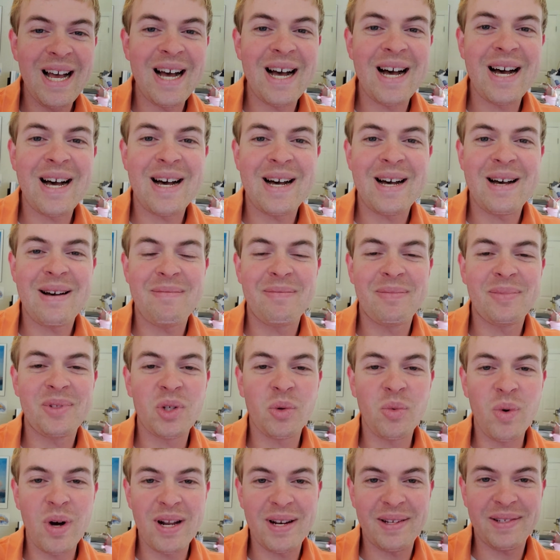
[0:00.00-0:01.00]

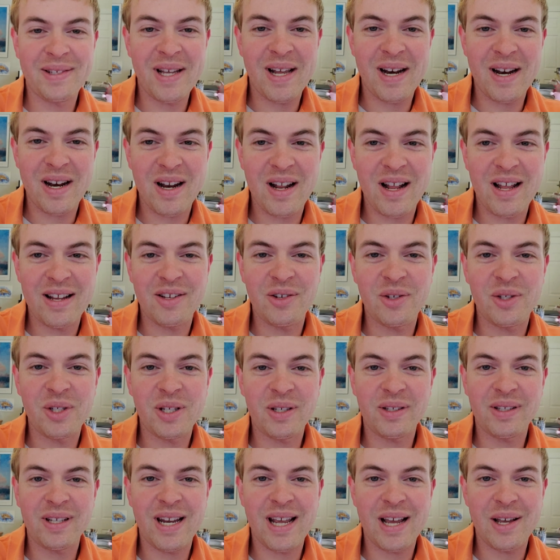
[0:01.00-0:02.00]
So one is that a
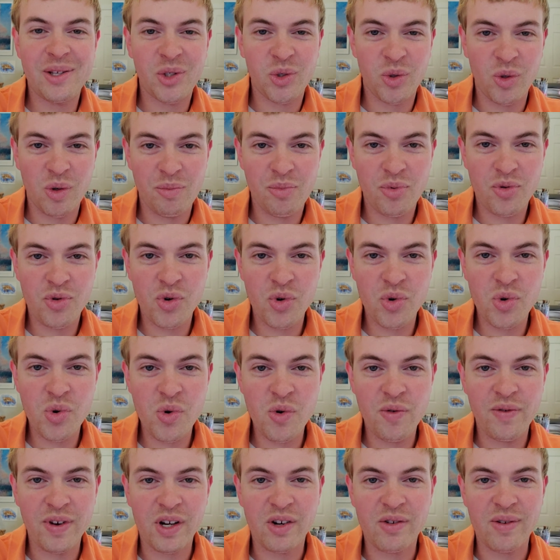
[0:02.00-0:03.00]
utility has to
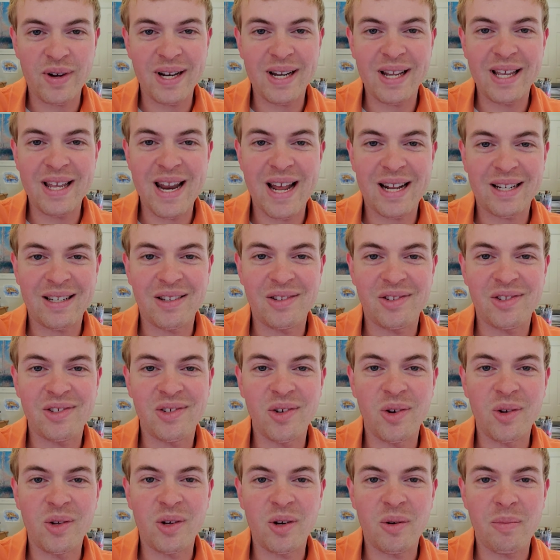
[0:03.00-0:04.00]
approve a grid-connected
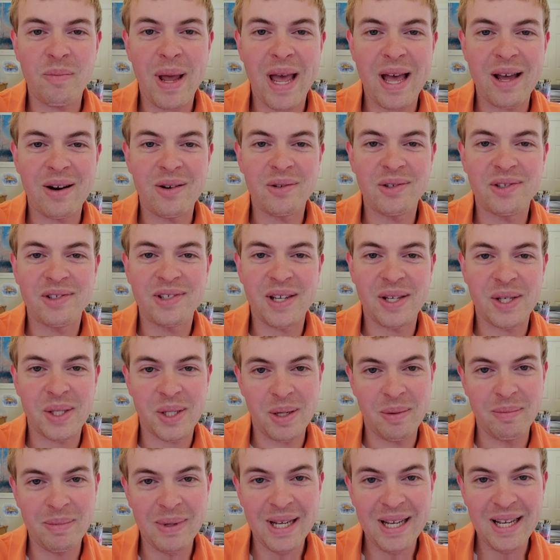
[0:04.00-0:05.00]
solar panel
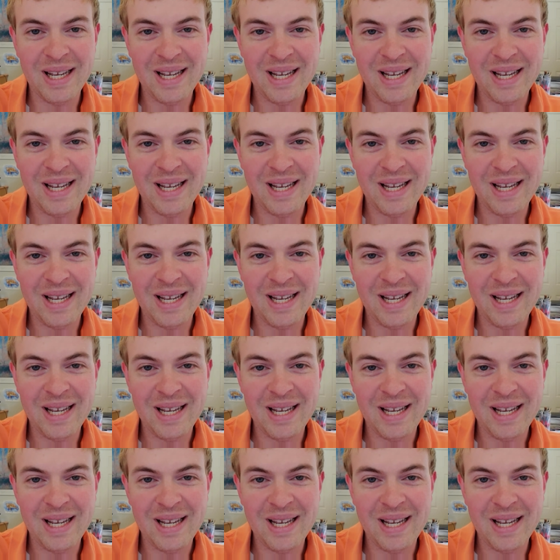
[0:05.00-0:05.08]
system.